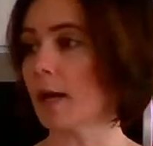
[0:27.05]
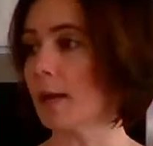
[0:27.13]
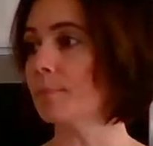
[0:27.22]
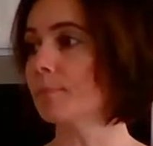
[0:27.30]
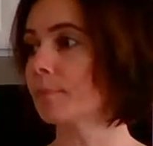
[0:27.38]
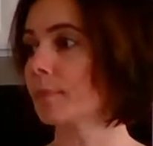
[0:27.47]

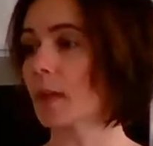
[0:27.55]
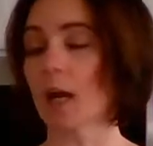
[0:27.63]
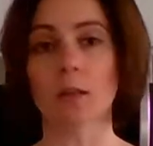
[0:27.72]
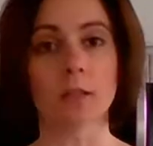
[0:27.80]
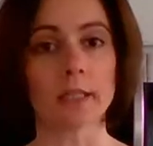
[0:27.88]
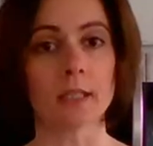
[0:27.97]
I'm
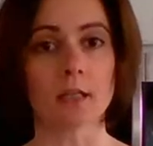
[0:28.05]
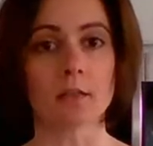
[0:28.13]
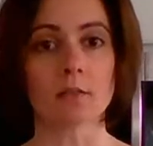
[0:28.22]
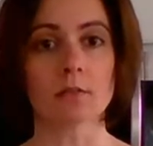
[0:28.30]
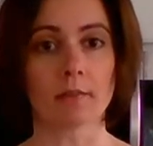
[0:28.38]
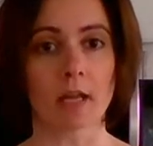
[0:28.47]

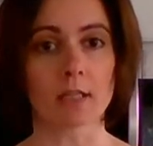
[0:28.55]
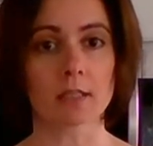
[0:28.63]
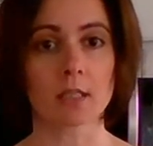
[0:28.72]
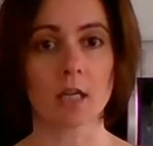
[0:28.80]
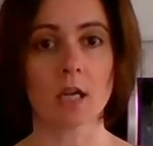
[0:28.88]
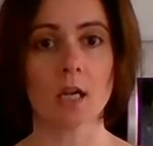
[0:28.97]
Alina
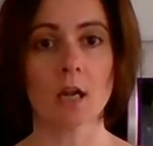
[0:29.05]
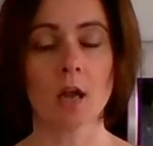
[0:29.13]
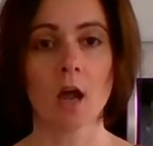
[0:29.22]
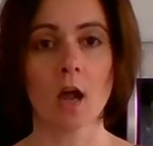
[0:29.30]
Zabatsky.